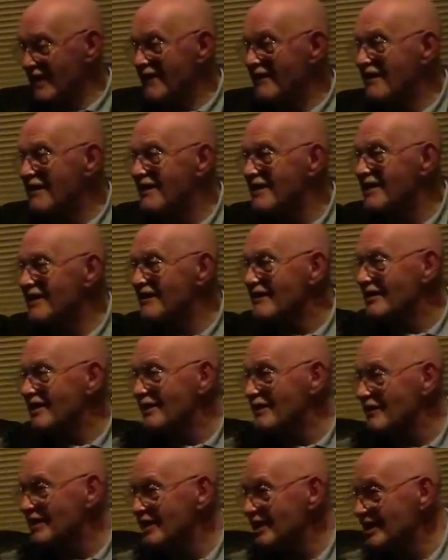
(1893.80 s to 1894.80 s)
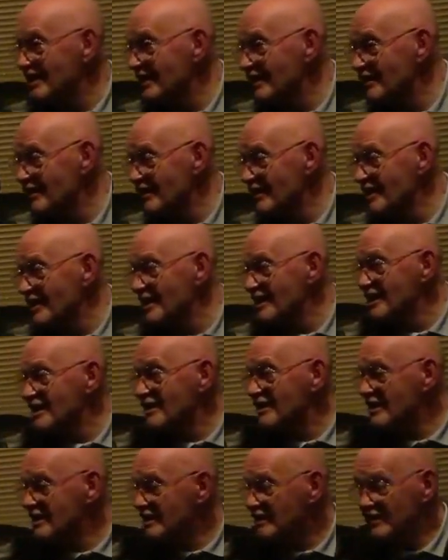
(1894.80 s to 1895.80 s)
No, it's absolutely fascinating. Thank you
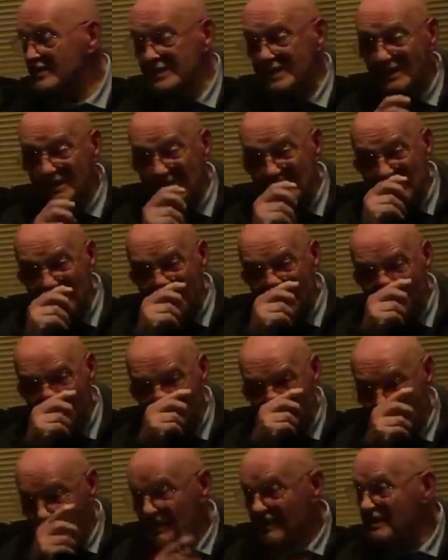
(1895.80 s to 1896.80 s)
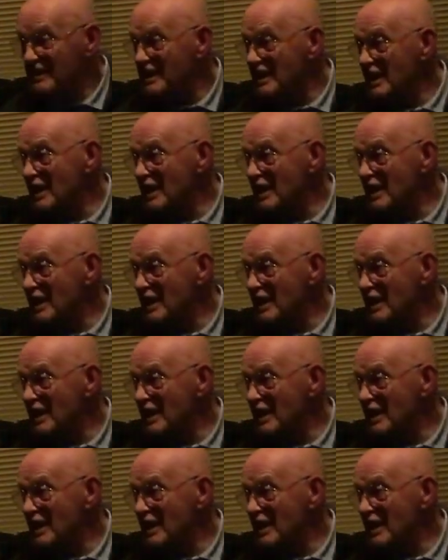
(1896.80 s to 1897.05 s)
again, Jim, for taking the time with us.